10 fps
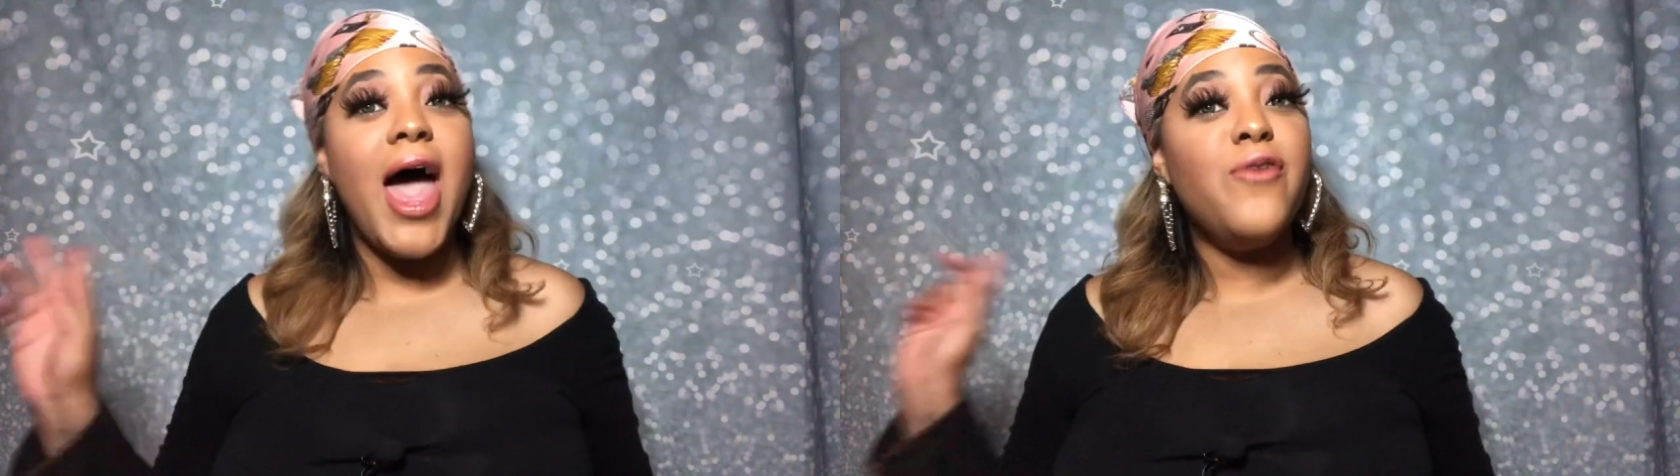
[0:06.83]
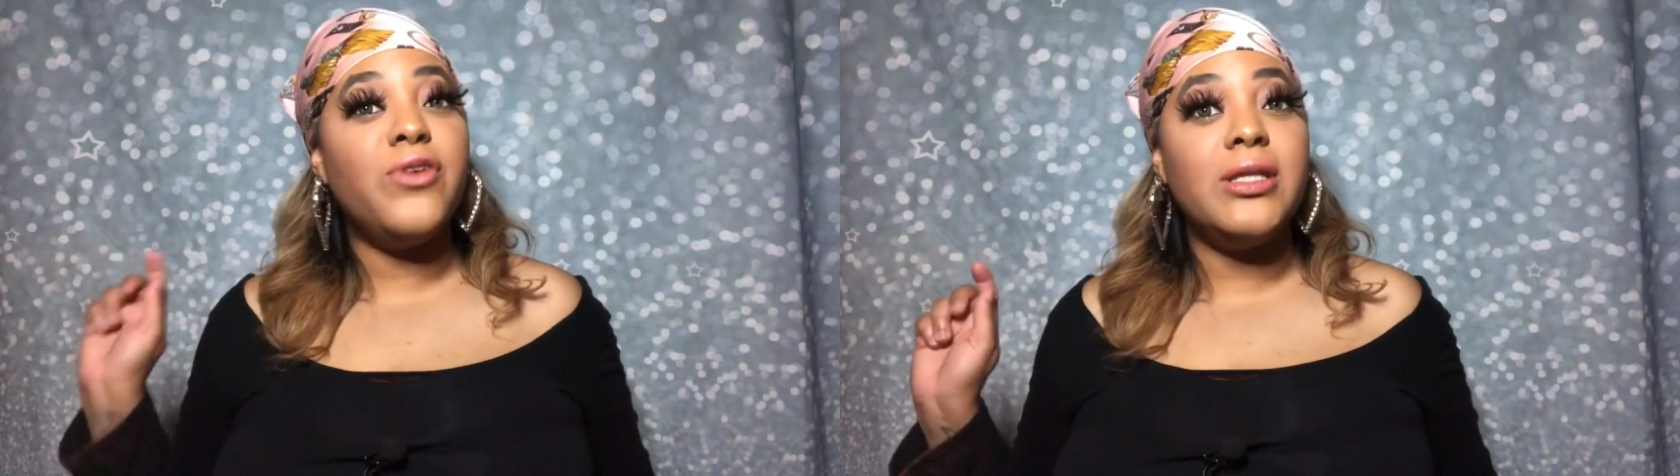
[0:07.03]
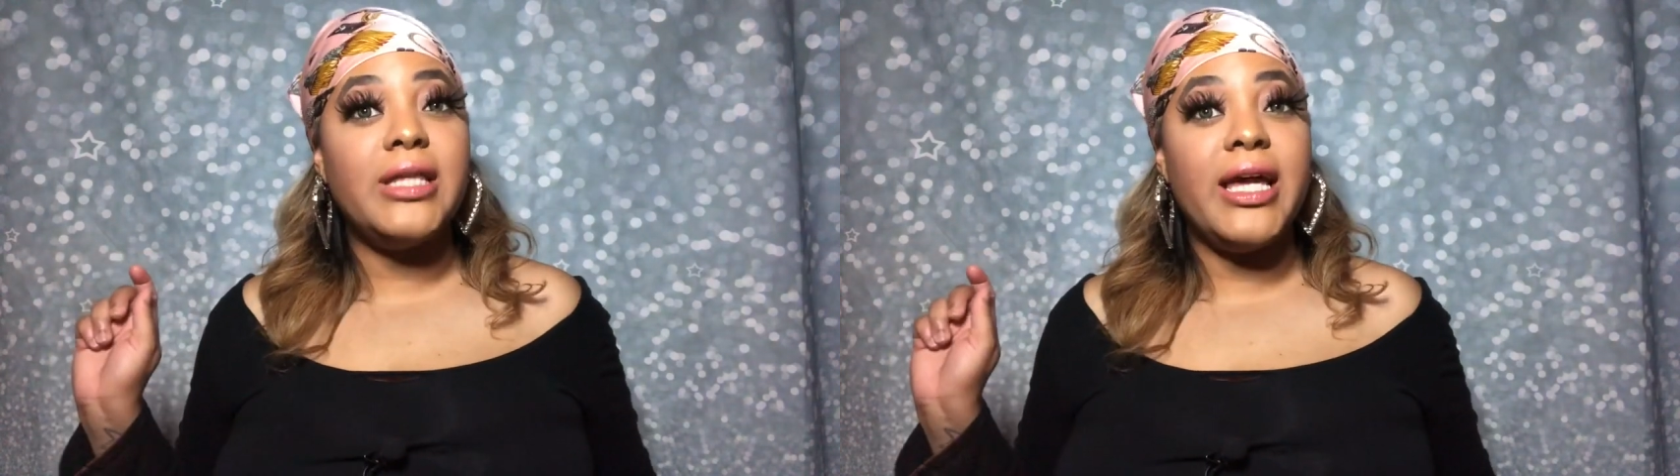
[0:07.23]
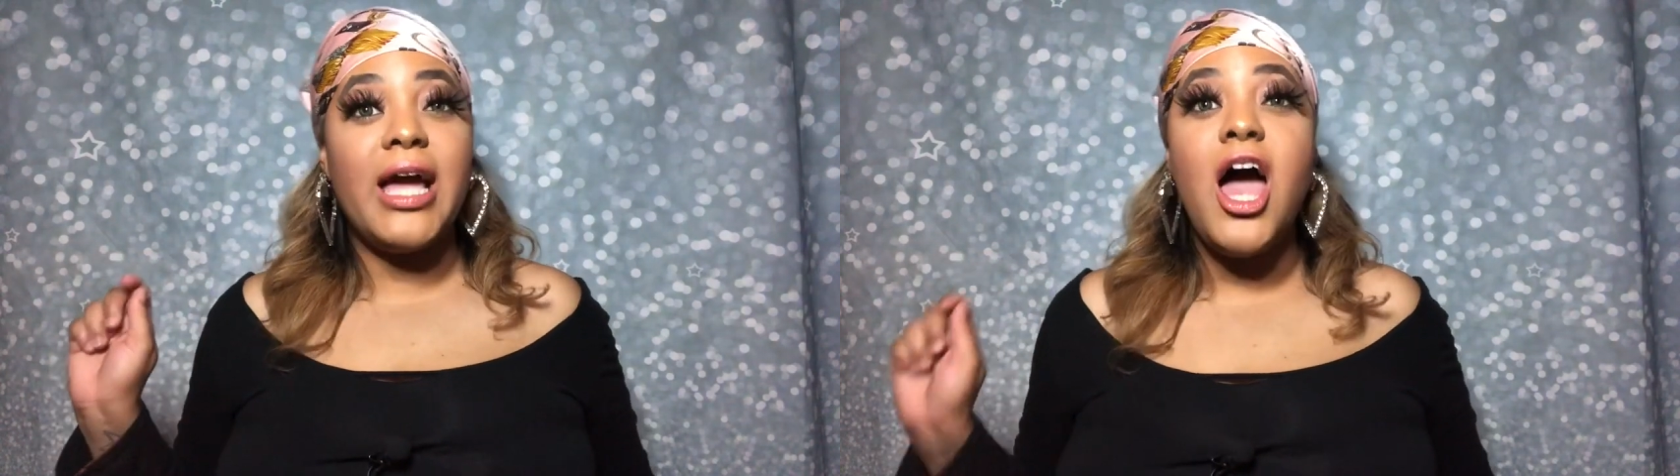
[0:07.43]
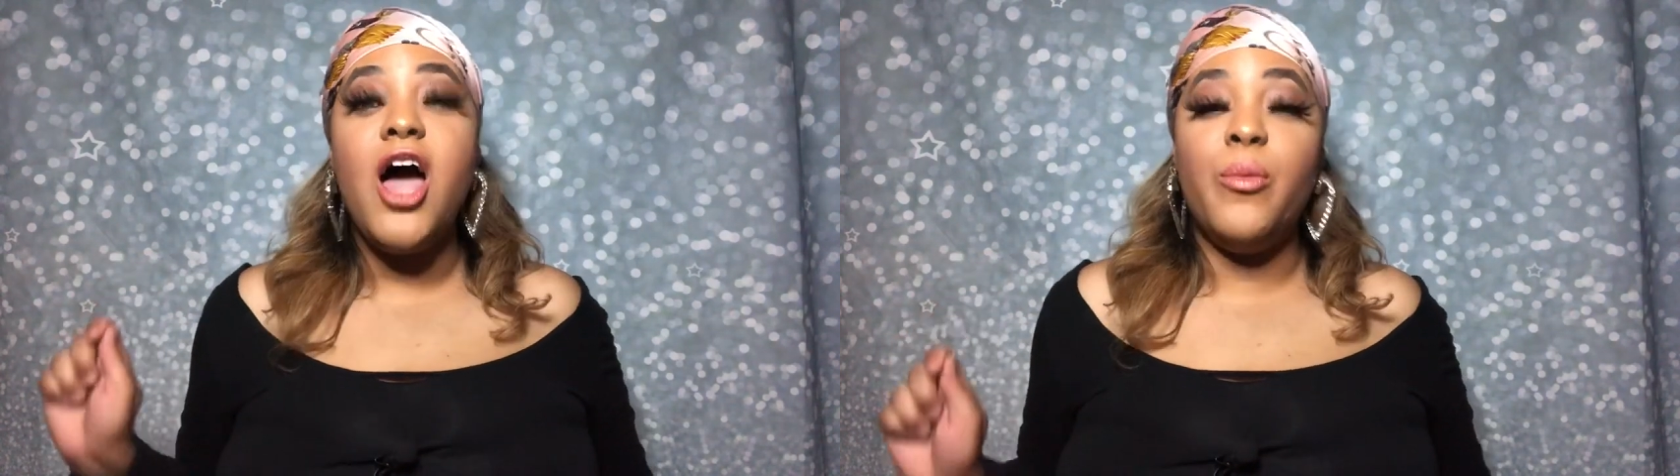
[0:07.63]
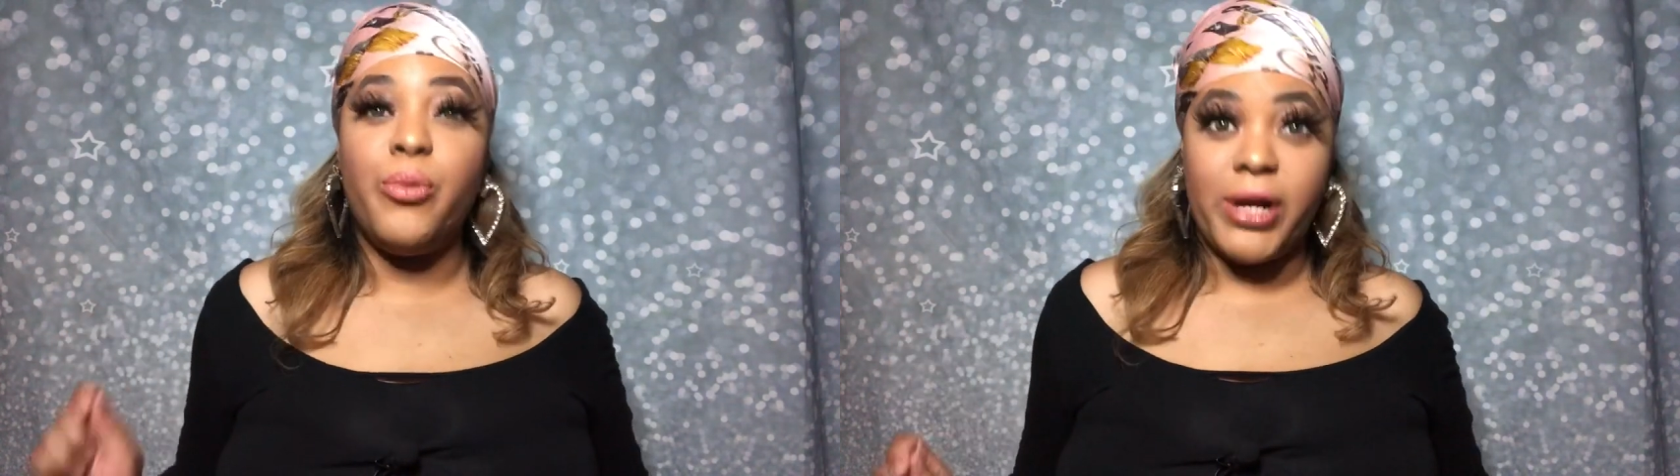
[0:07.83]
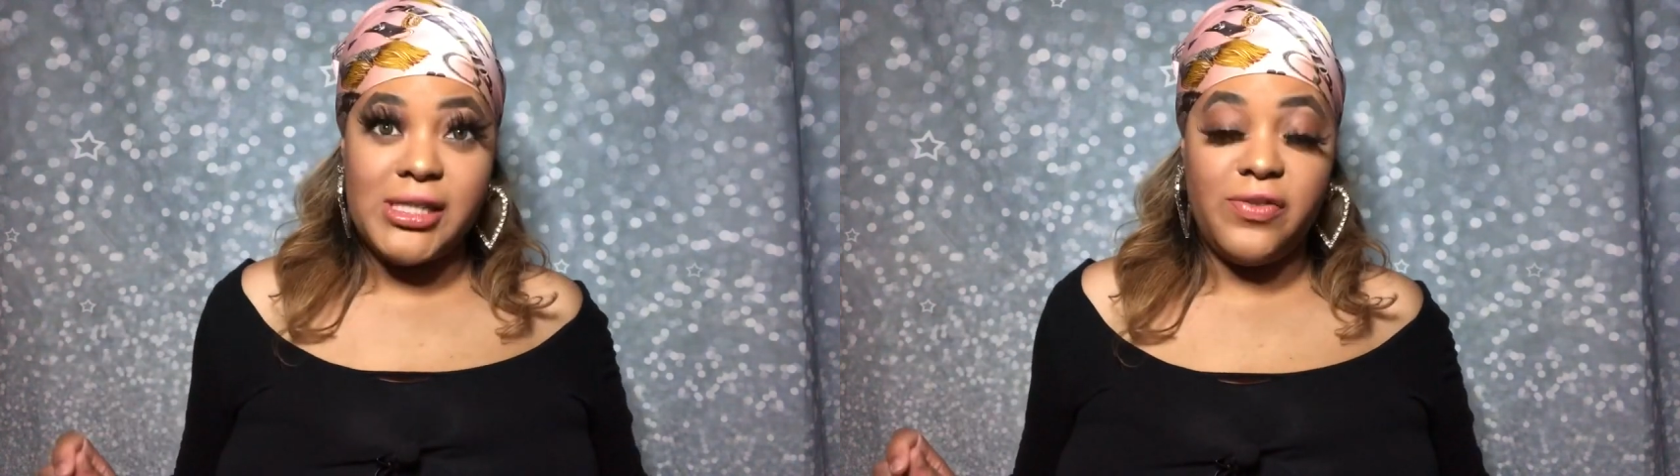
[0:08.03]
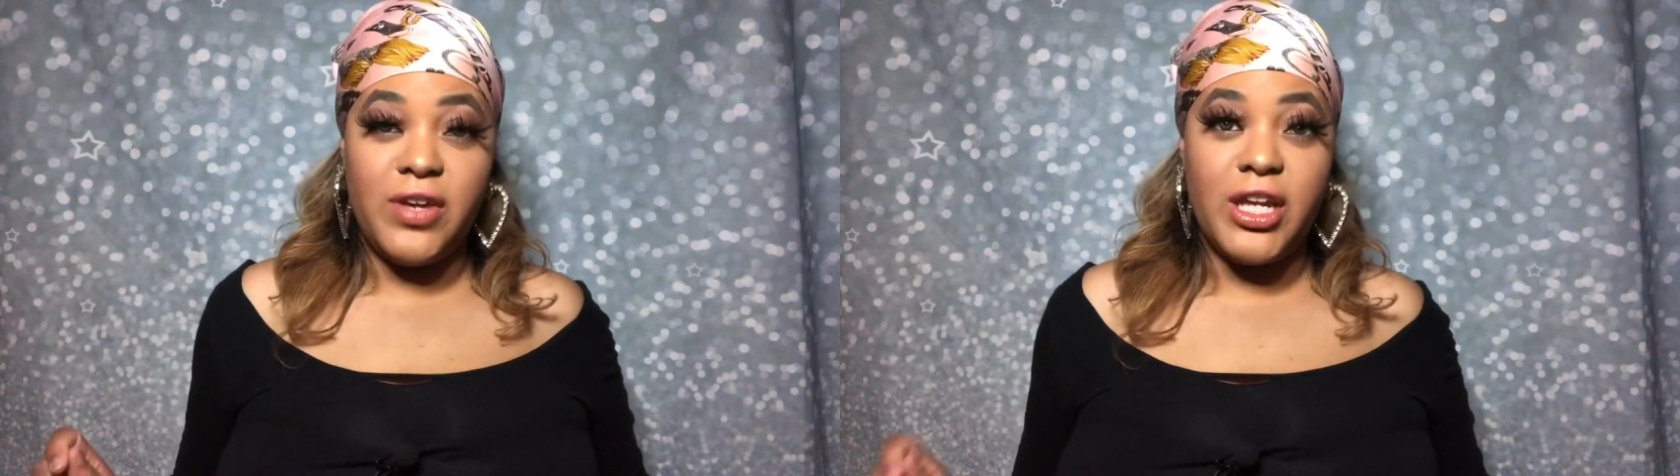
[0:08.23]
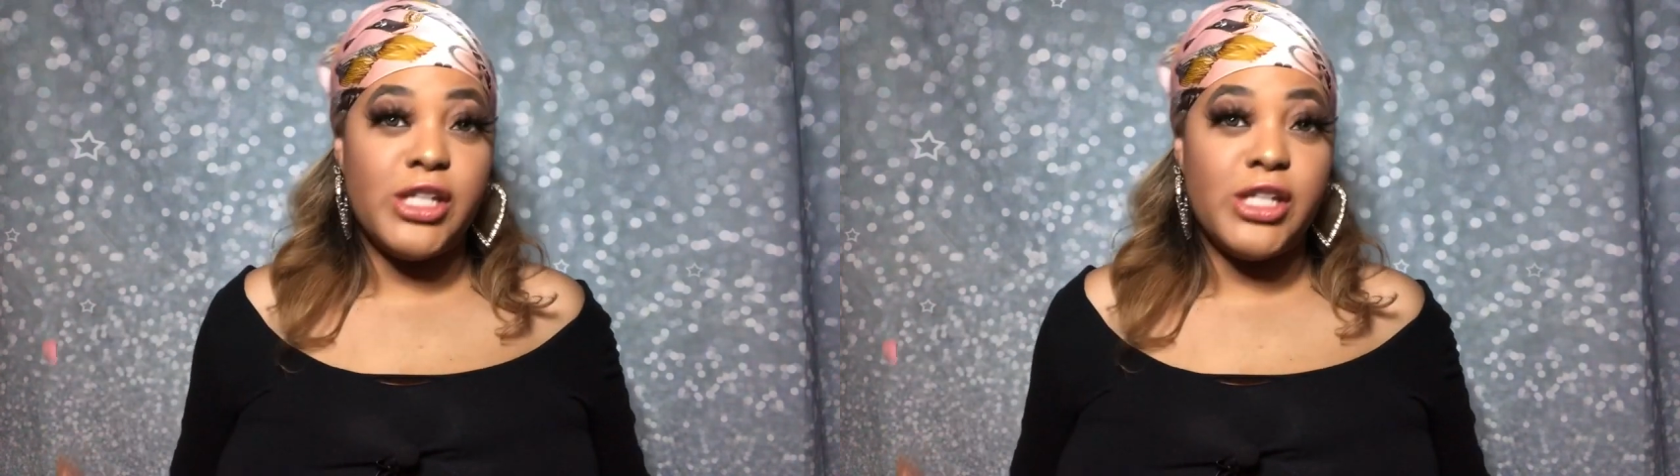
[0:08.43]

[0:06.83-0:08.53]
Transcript: everything breastfeeding.